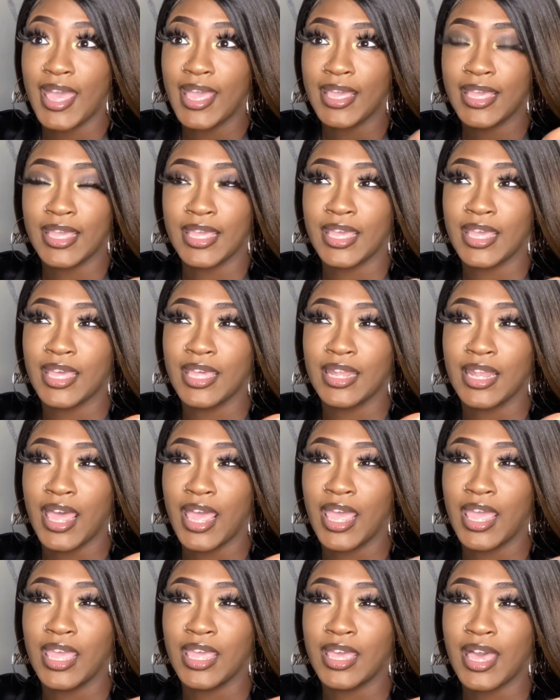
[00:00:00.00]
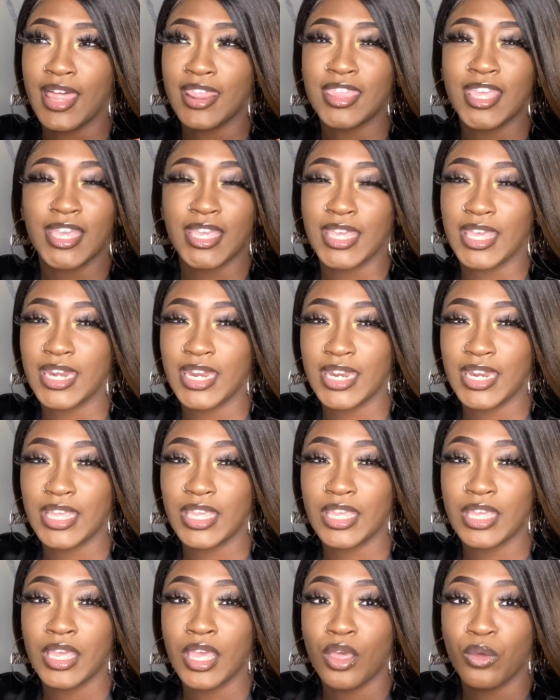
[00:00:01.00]
and like I think
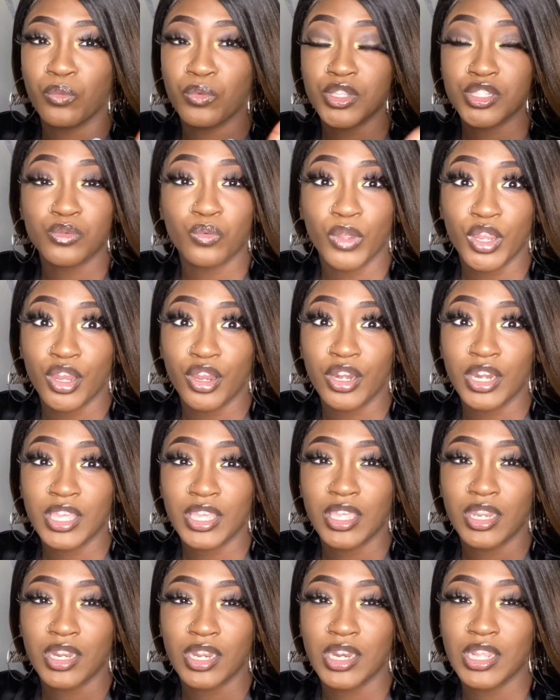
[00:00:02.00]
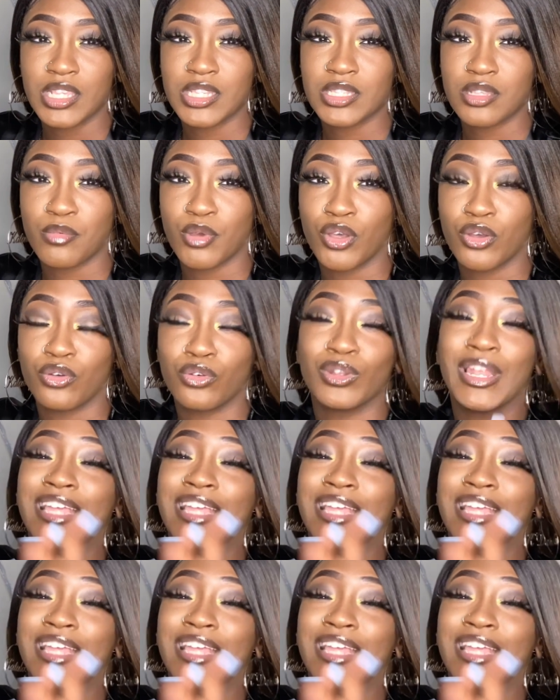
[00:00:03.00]
Kennedy was wearing it, Kennedy Simone.